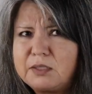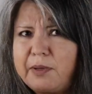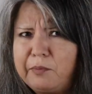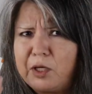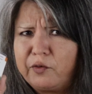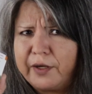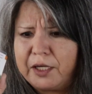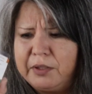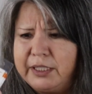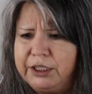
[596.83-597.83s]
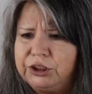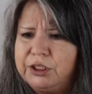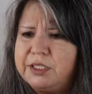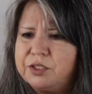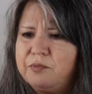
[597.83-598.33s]
that's my, my
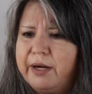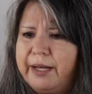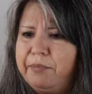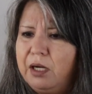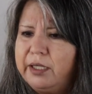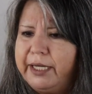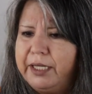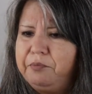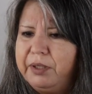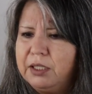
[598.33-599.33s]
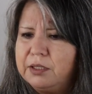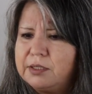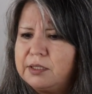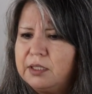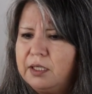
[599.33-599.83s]
recommendation is to buy ball head
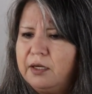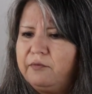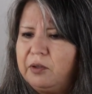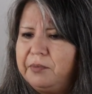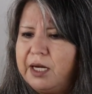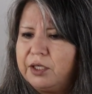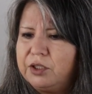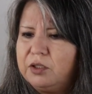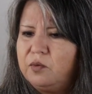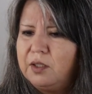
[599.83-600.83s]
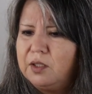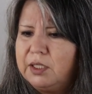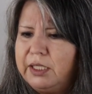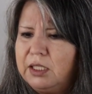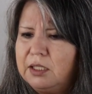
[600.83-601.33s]
pins from a good
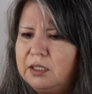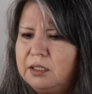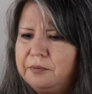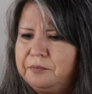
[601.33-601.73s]
quality